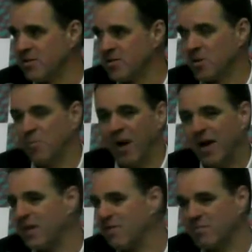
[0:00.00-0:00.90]
So that
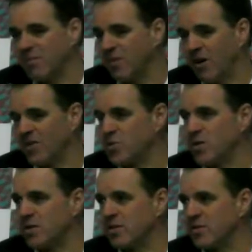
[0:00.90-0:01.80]
by the early
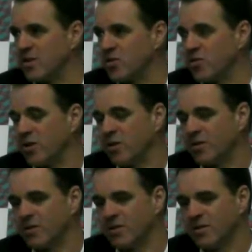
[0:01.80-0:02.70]
20th century,
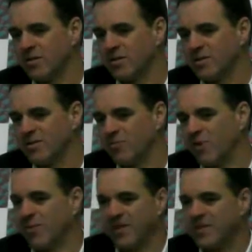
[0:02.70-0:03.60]

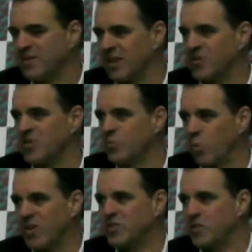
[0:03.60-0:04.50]
roughly a dozen
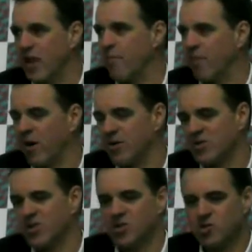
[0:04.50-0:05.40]
Western empires
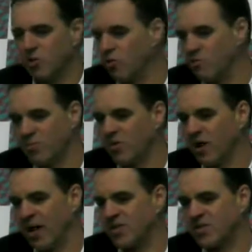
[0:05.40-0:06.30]
controlled more
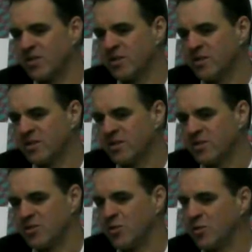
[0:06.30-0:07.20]
or less
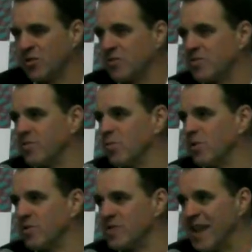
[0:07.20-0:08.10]
2/3 of the
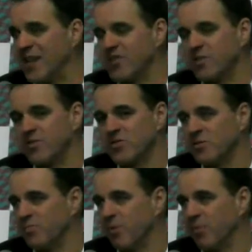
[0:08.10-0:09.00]
world's land surface
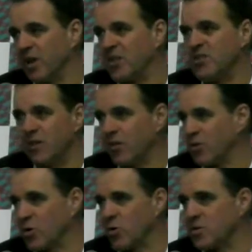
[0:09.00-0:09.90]
and population and
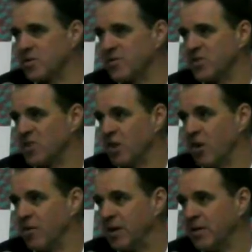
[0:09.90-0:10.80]
3/4 of its
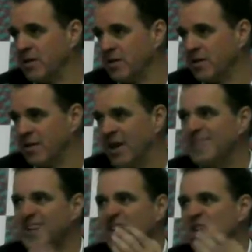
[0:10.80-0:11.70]
economy. That
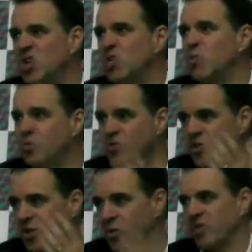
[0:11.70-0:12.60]
is a
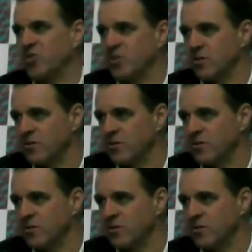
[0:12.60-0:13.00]
huge question.